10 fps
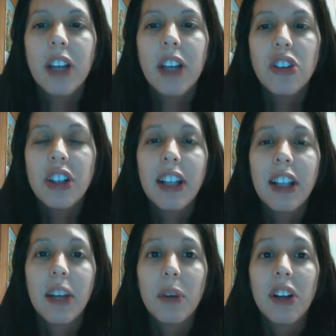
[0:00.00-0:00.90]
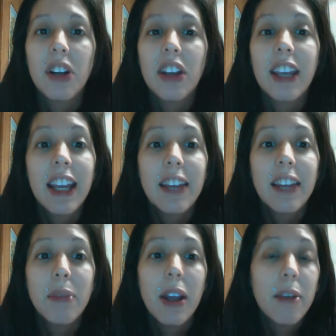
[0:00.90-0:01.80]
treated like we're a
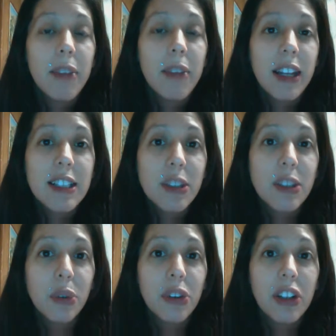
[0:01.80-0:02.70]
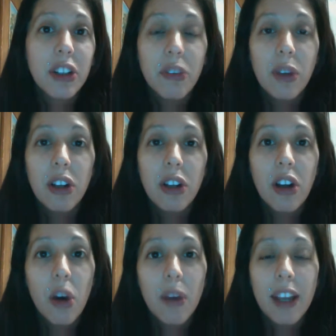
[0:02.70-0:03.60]
kid getting scolded if we
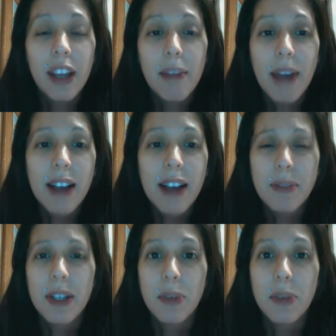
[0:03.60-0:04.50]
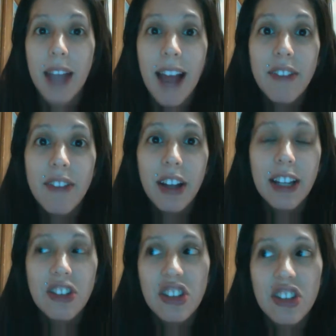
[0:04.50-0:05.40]
go and get bags because we have none
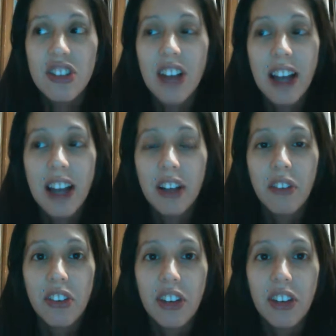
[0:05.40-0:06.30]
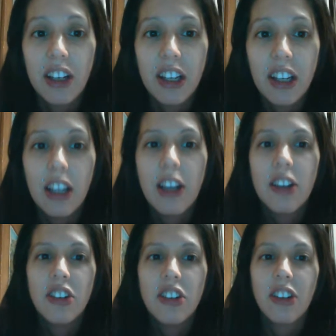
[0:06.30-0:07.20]
and she's not in our vicinity.
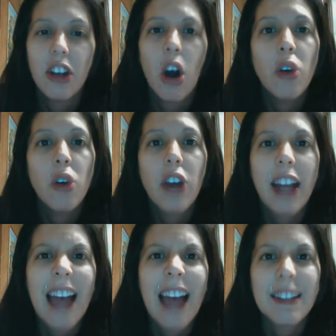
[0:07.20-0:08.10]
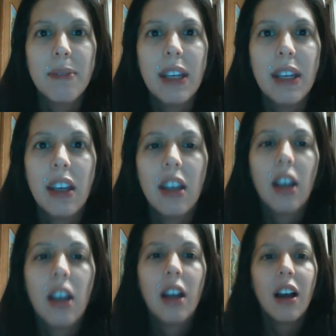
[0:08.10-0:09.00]
She's like, "Oh, you got to ask me.
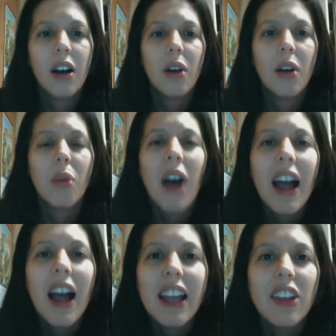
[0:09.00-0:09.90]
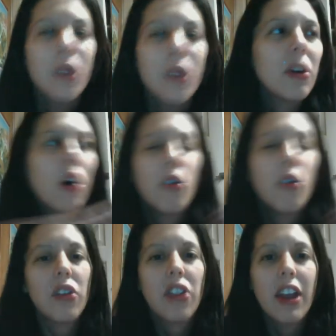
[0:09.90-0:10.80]
Why? You were
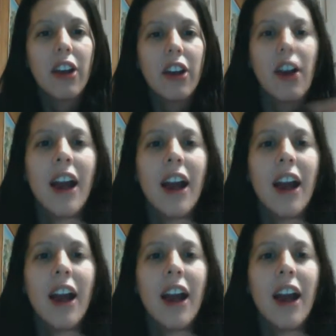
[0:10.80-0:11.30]
over there. I